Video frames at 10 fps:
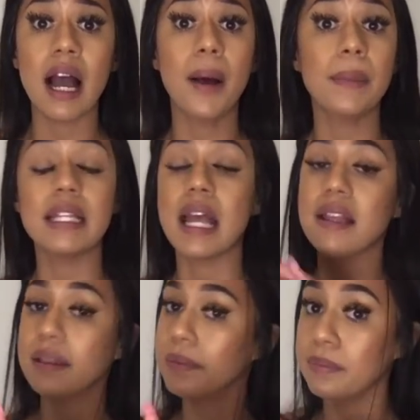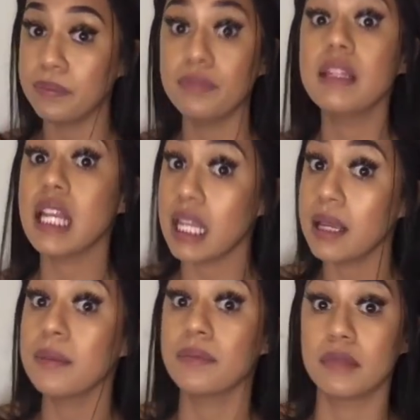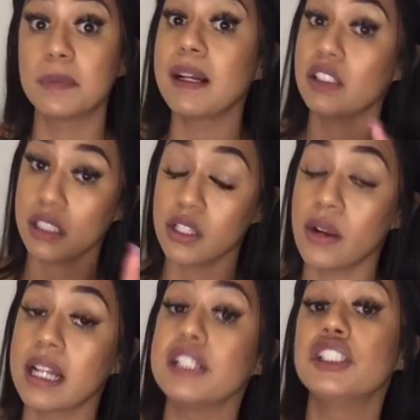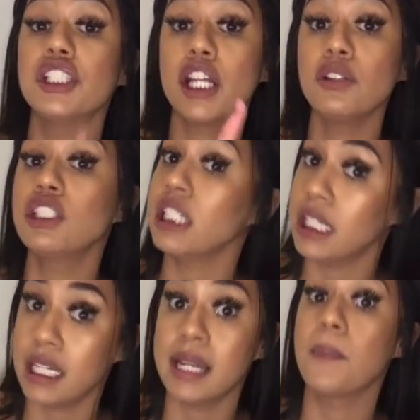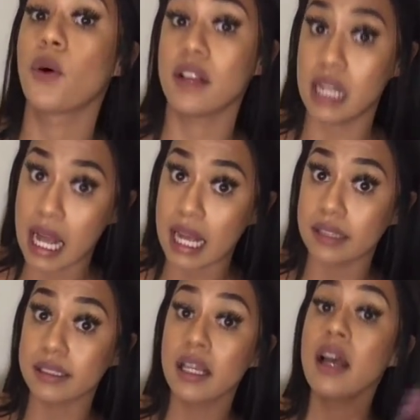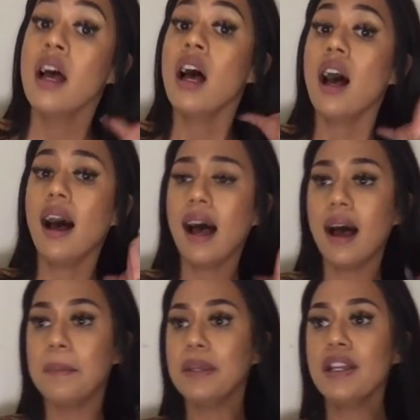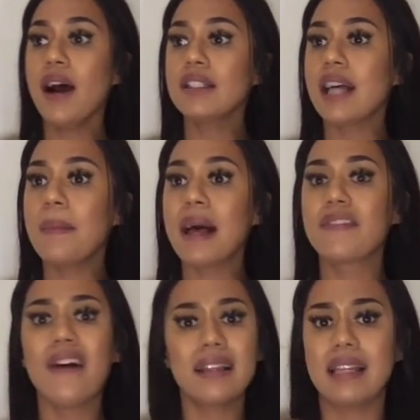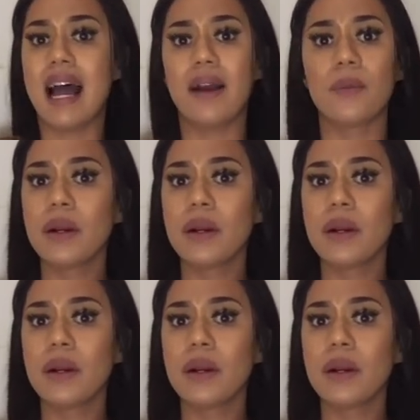I mean, they need it, especially Granny. She knows she needed it more than us. You know, so I'm like, fuck that.